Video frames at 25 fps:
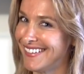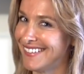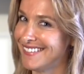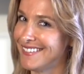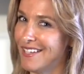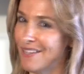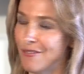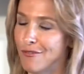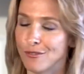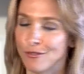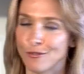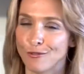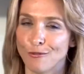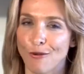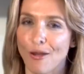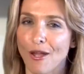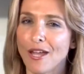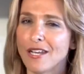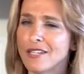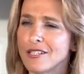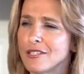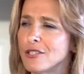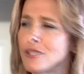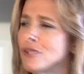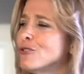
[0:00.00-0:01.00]
They will do
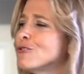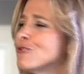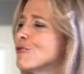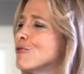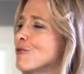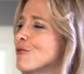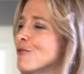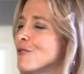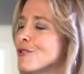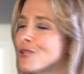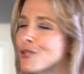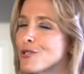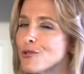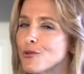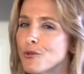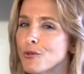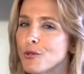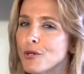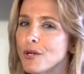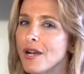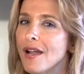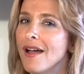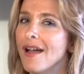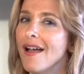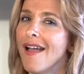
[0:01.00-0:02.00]
anything
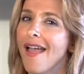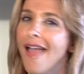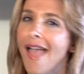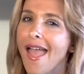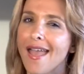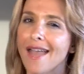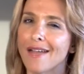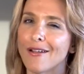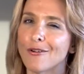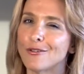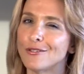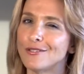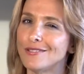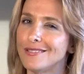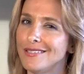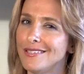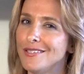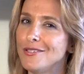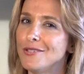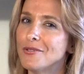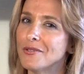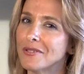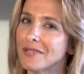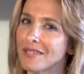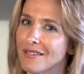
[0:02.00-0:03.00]
sure, and
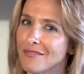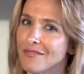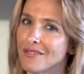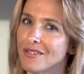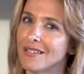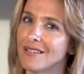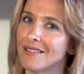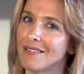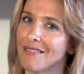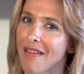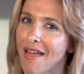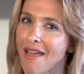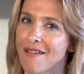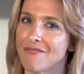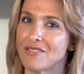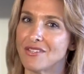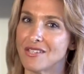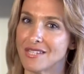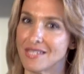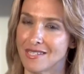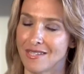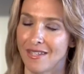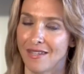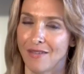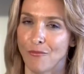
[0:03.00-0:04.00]
continue living a life the
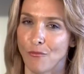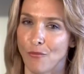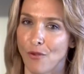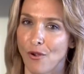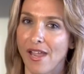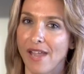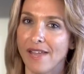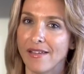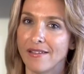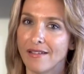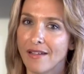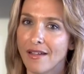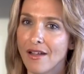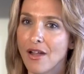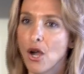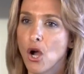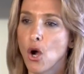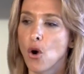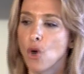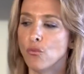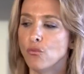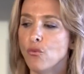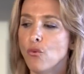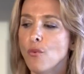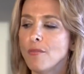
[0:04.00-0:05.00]
same way.
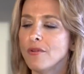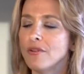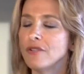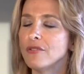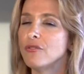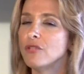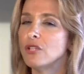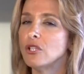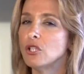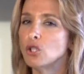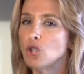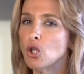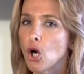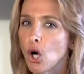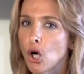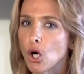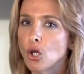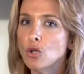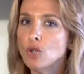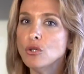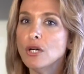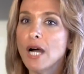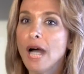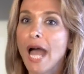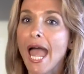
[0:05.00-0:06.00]
Women will
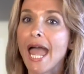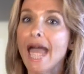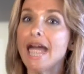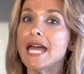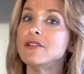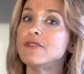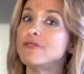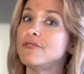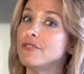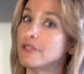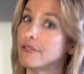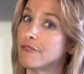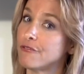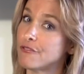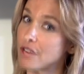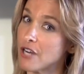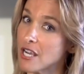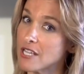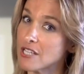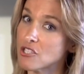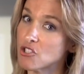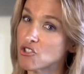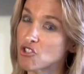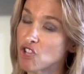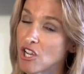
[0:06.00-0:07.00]
go and feel
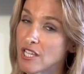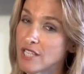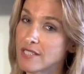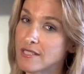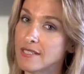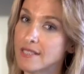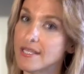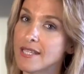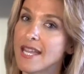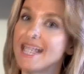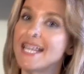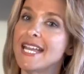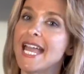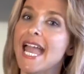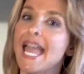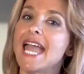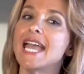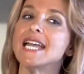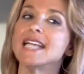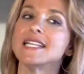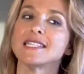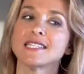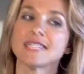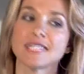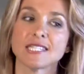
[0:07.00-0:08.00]
frustrated
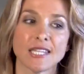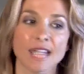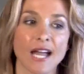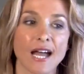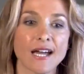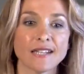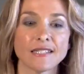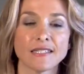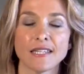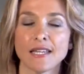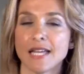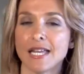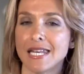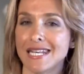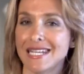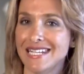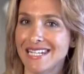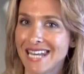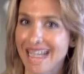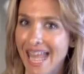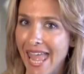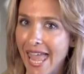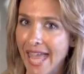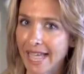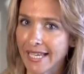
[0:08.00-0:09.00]
and start
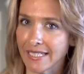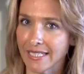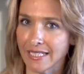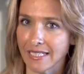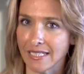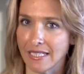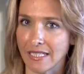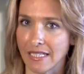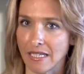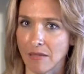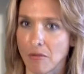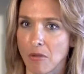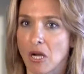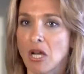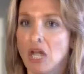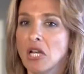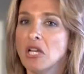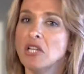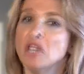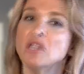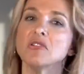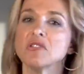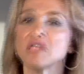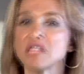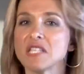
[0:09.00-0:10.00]
nagging him.
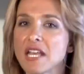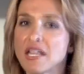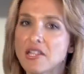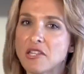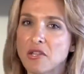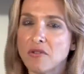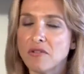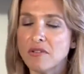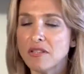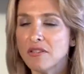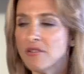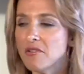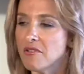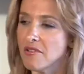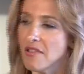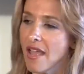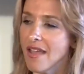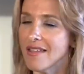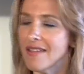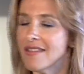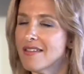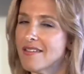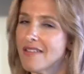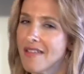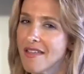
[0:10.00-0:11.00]
You said you will do it,
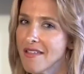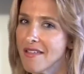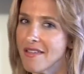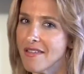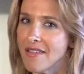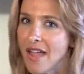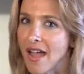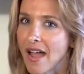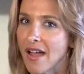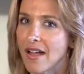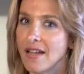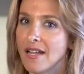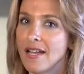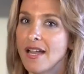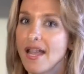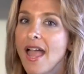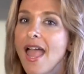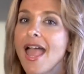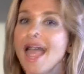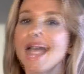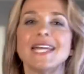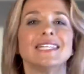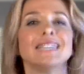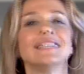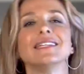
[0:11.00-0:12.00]
yeah.
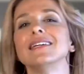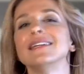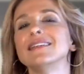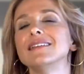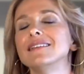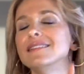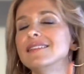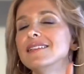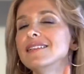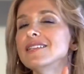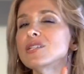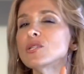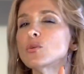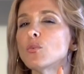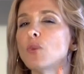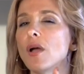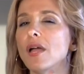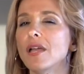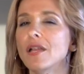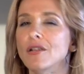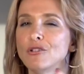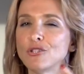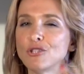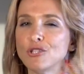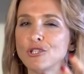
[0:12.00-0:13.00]
And in this
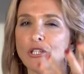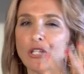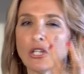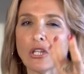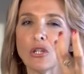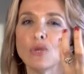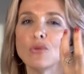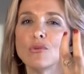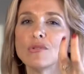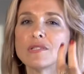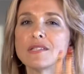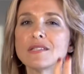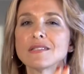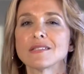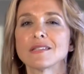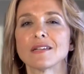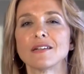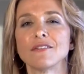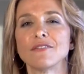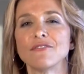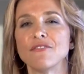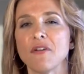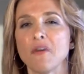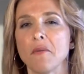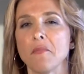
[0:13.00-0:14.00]
way, she loses
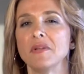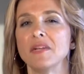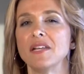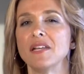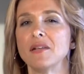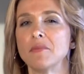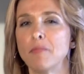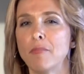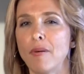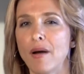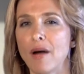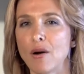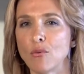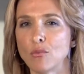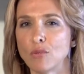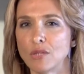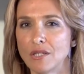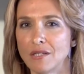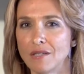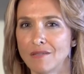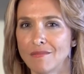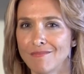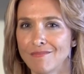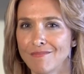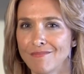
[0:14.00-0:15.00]
her feminine power.